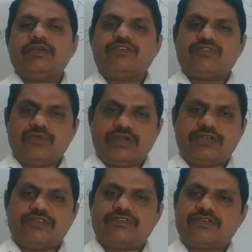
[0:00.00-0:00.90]

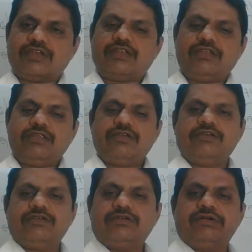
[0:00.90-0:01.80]
Students can
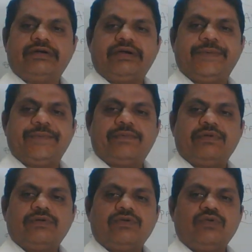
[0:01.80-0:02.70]

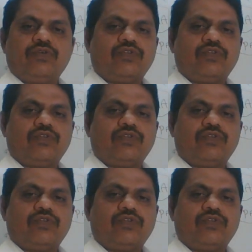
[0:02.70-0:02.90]
go